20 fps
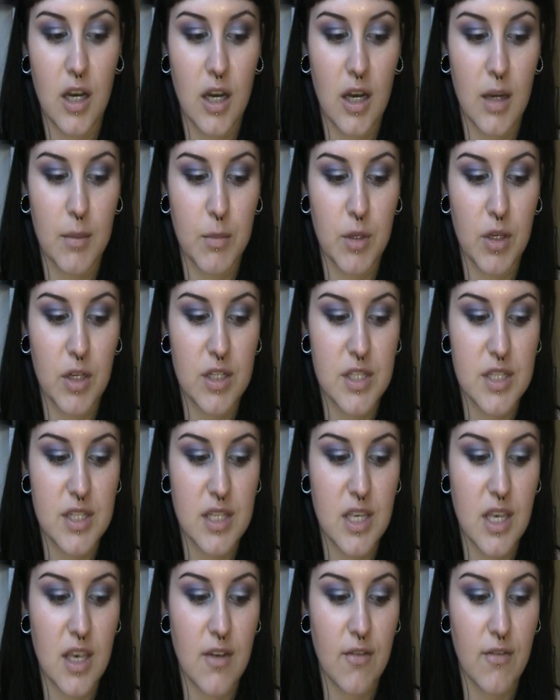going to
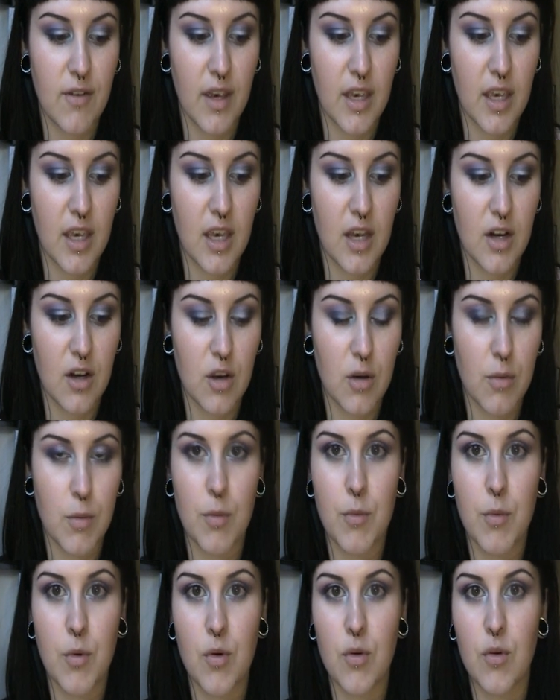see if I can get a couple
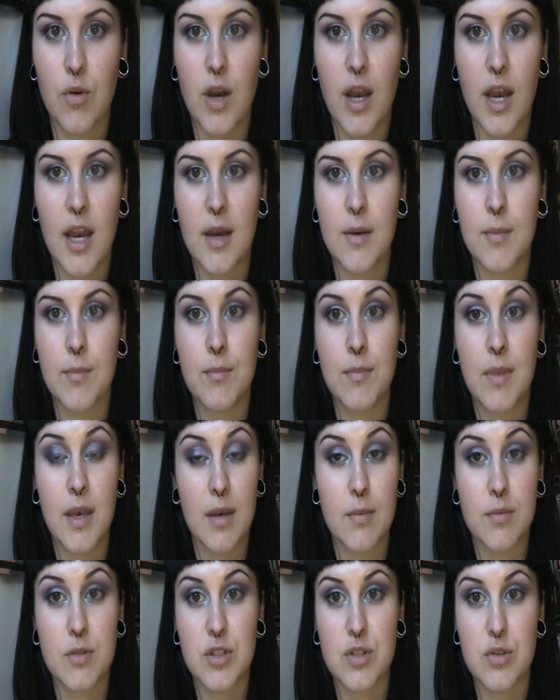more
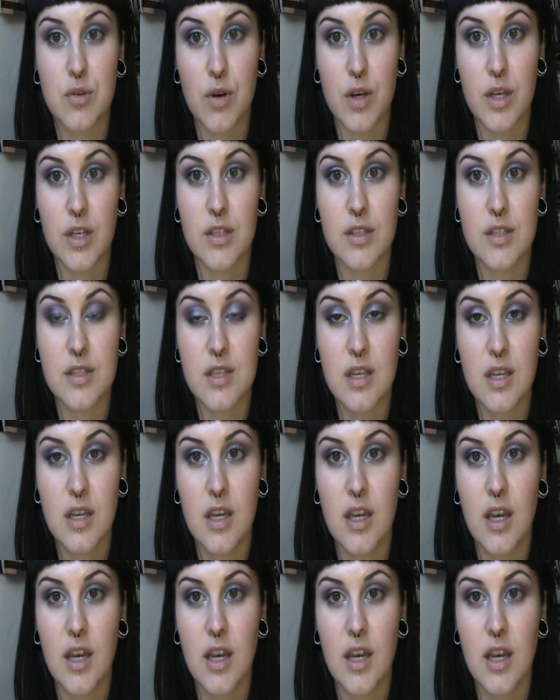makeup tutorials.